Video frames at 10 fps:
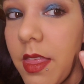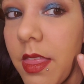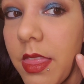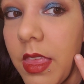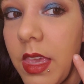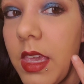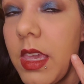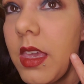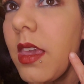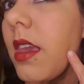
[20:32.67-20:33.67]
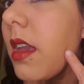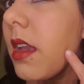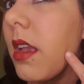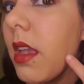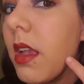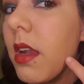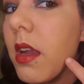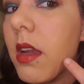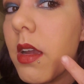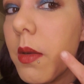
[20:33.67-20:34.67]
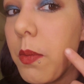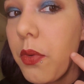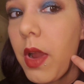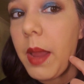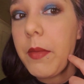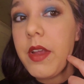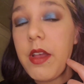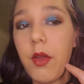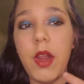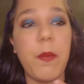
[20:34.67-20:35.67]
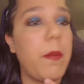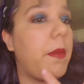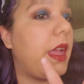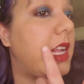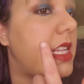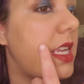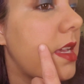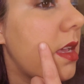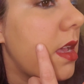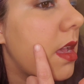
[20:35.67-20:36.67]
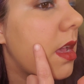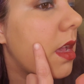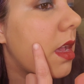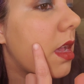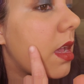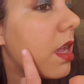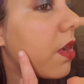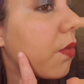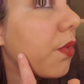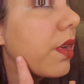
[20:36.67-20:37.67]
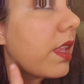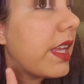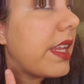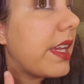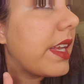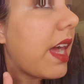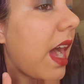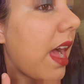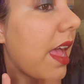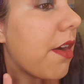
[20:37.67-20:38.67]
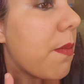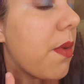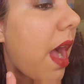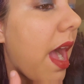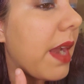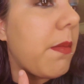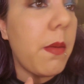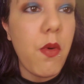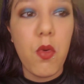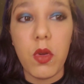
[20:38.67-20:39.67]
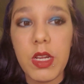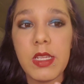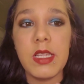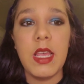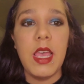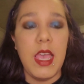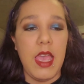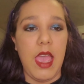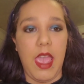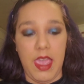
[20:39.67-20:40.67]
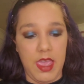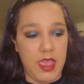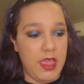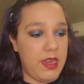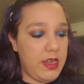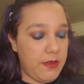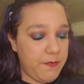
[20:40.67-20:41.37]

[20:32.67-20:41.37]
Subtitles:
The primer held up amazing. It really did help hide my pores. And